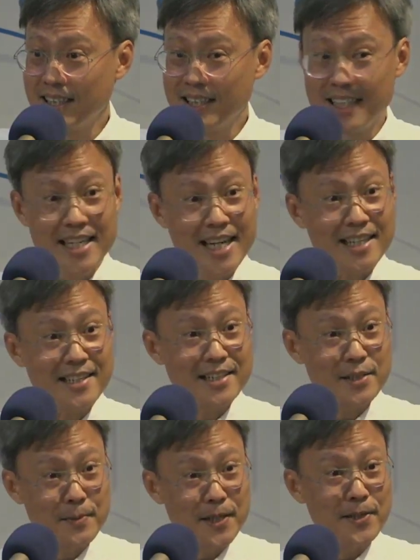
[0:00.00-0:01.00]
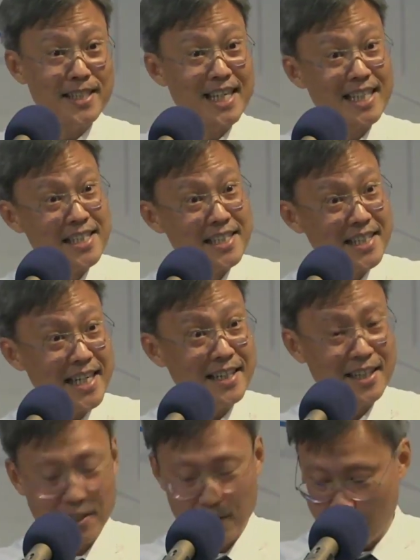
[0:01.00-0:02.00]
He has experienced, has seen
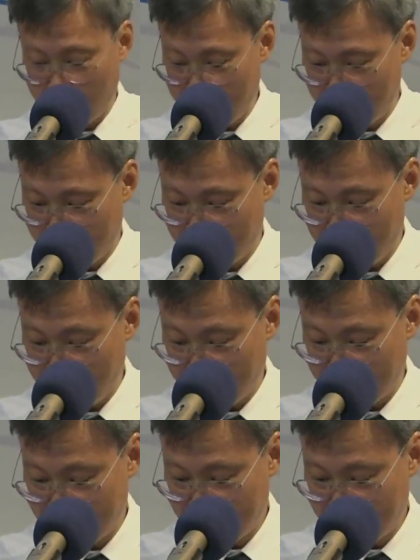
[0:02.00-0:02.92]
the glory of God.